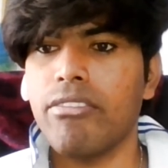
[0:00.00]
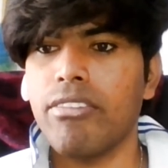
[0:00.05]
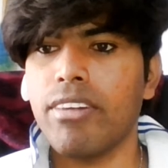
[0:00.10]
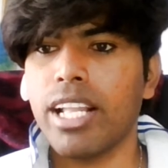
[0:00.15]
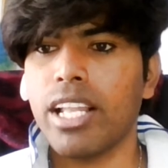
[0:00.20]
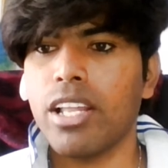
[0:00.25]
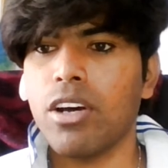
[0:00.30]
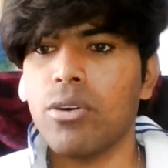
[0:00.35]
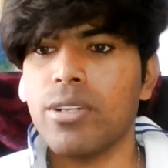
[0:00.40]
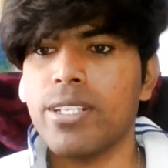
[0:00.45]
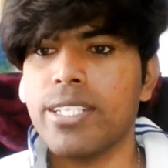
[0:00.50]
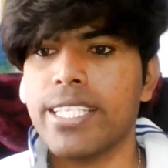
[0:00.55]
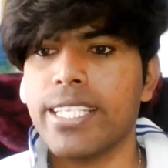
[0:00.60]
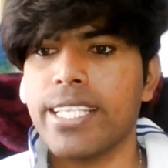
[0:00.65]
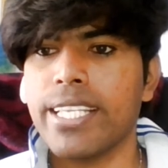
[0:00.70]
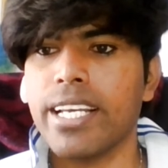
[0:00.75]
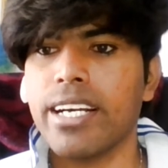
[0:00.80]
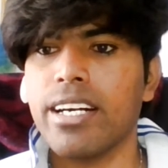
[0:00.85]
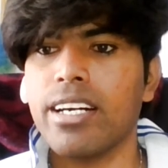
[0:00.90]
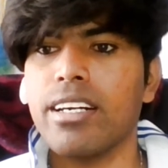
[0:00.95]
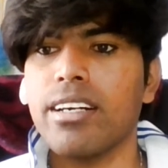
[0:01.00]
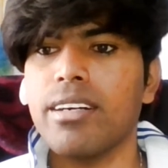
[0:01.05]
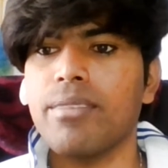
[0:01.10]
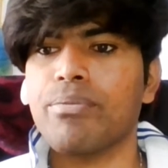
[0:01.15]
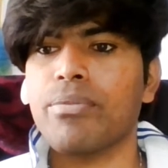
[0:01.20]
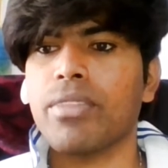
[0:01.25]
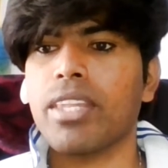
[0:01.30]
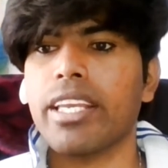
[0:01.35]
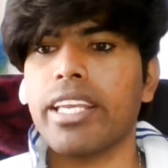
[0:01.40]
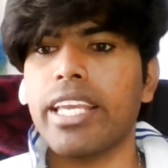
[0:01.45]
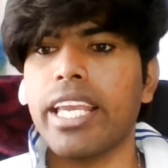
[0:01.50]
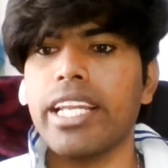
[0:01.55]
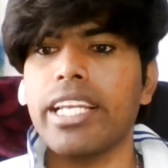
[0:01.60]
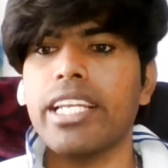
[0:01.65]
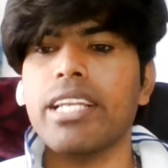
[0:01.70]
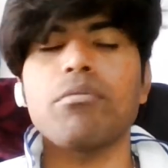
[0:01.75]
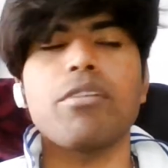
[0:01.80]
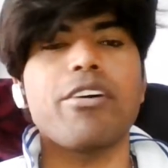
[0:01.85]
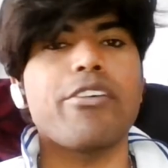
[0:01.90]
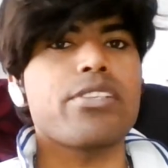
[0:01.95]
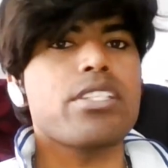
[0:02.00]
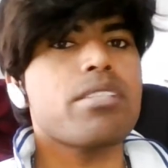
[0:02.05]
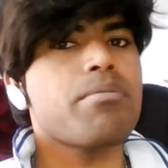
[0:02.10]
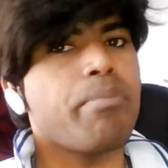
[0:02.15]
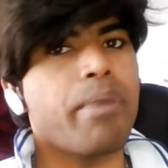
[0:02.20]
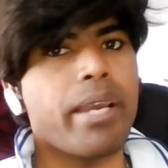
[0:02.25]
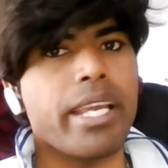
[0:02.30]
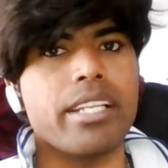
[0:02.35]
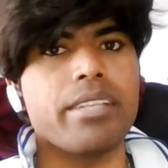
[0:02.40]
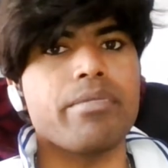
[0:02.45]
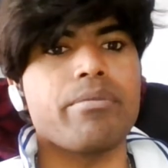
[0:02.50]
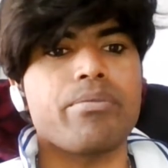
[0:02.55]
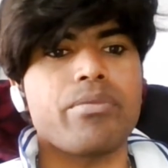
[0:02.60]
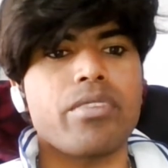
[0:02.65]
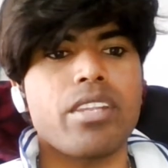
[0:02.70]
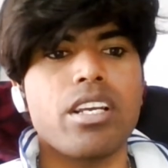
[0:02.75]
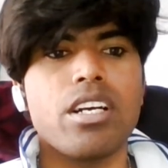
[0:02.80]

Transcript: Valencia Kingdom of Spain